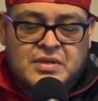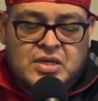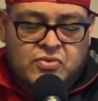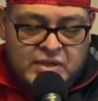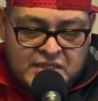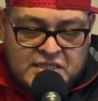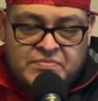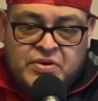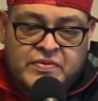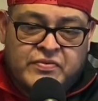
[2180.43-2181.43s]
Cuídense,
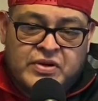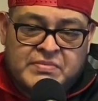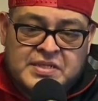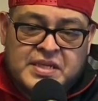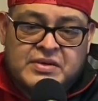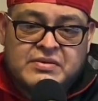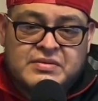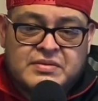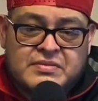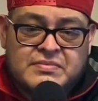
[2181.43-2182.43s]
por favor, mis
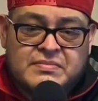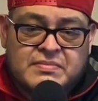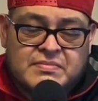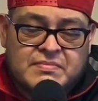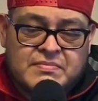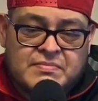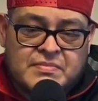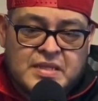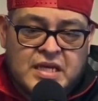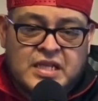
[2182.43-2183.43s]
hijos.
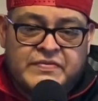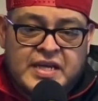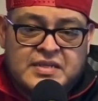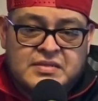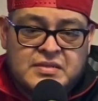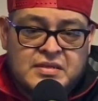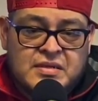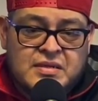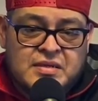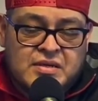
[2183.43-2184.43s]
I love you guys.
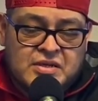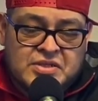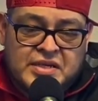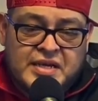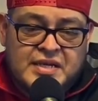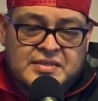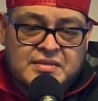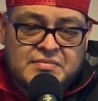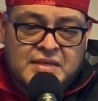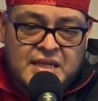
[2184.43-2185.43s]
I'll see you guys
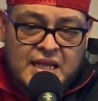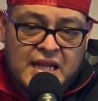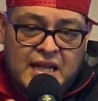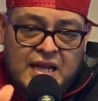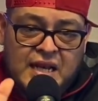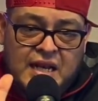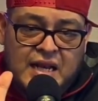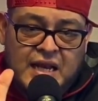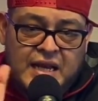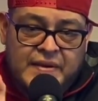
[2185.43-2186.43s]

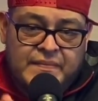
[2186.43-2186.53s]
later.